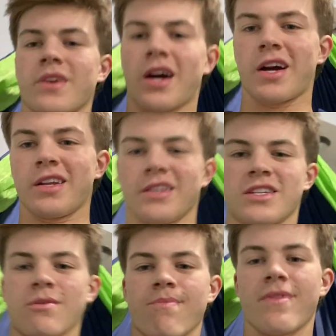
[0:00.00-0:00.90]
kind of
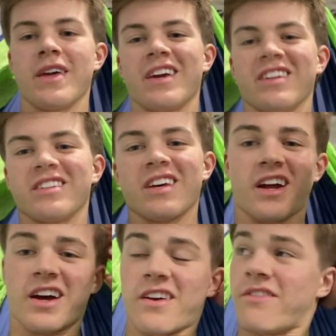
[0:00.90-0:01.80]
some things that
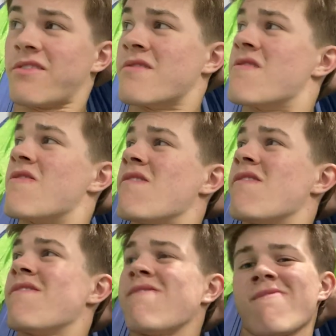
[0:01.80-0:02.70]
I've
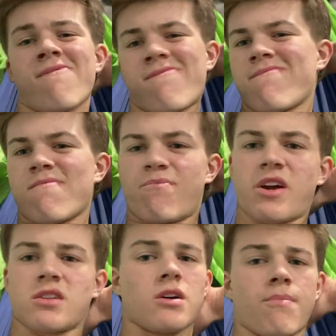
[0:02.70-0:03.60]

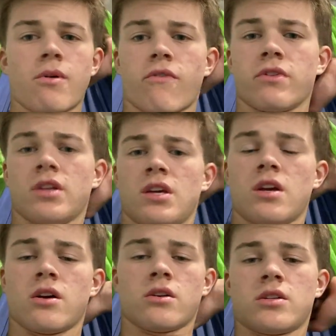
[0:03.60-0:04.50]
picked up over the
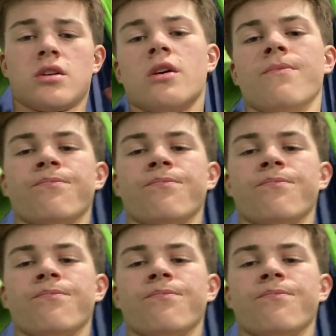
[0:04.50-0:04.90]
years,